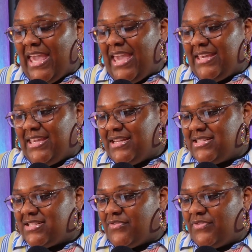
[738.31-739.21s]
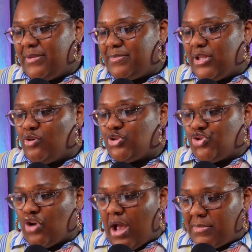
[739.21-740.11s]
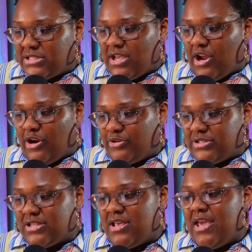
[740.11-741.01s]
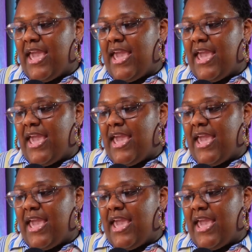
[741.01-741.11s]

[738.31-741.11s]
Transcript: And getting to flip those traumas and hurts